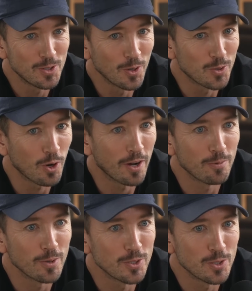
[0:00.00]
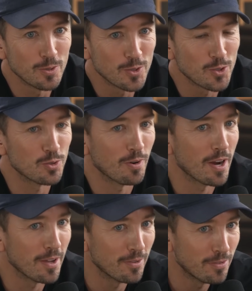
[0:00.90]
you know, trying to reduce
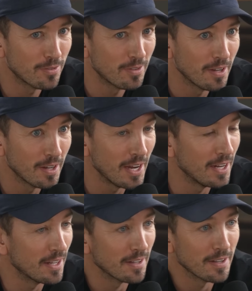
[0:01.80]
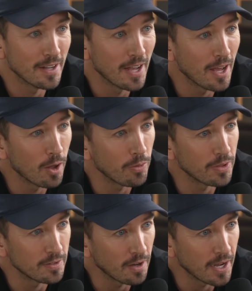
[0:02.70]
stress, eating a, a
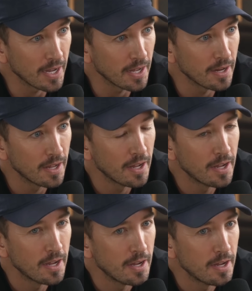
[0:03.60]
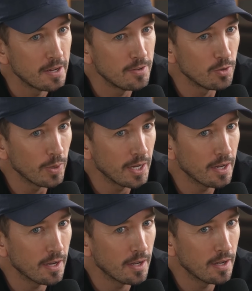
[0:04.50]
healthy diet. Do
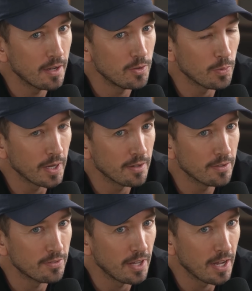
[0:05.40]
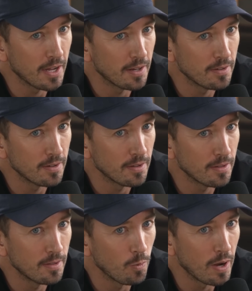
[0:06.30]
we do we understand
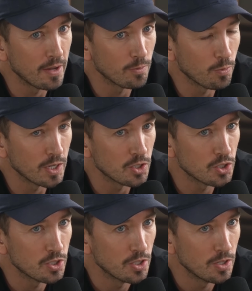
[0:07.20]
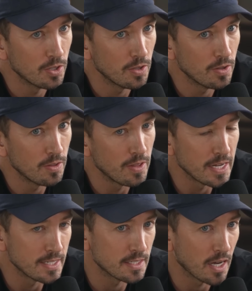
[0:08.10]
the ways in which
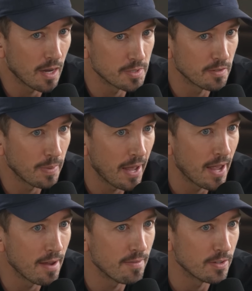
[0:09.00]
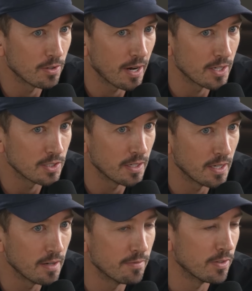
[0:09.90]
these types of behaviors are actually
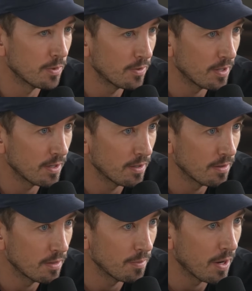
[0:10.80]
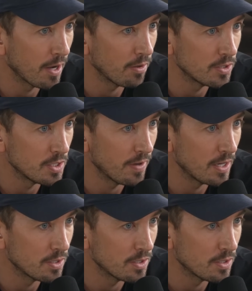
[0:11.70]
influencing the biology of